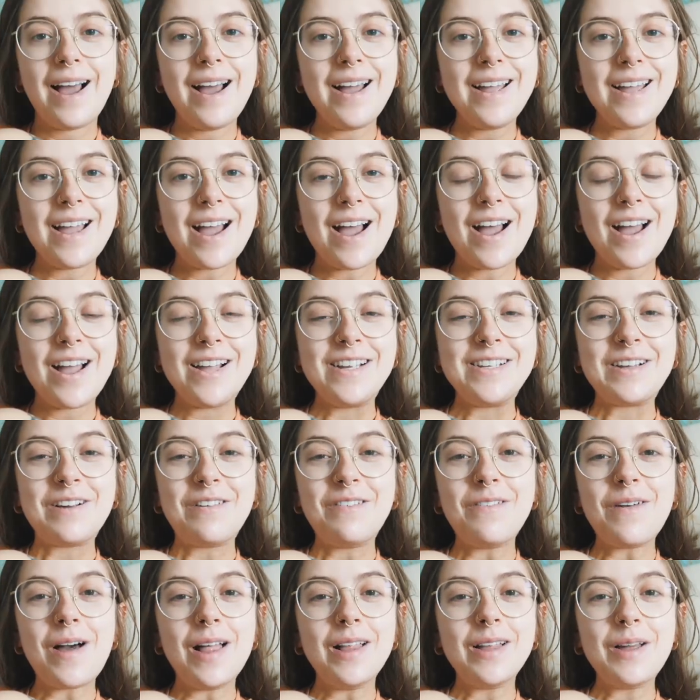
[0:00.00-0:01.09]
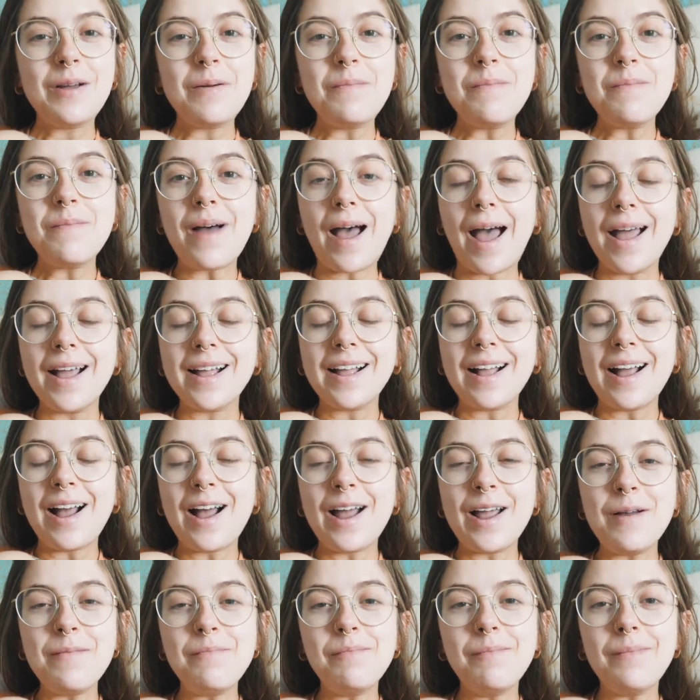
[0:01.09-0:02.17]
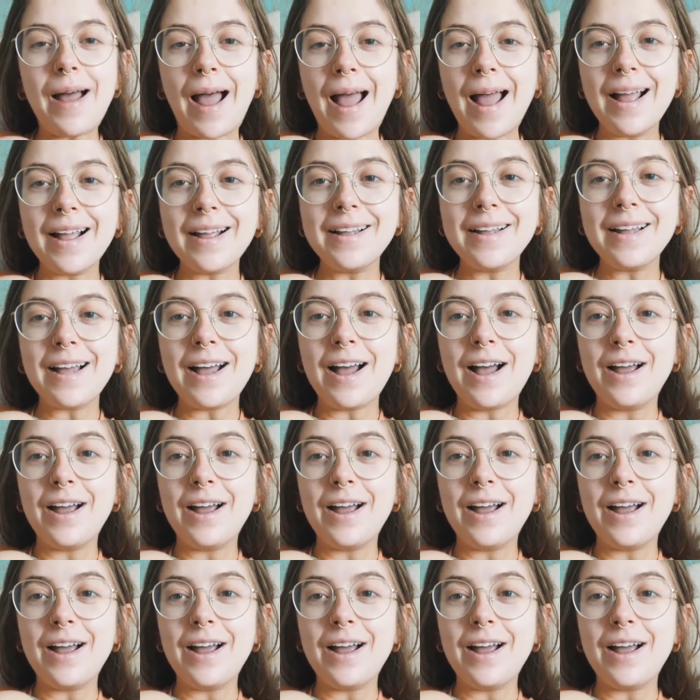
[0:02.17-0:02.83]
Hi guys, welcome back. I am back.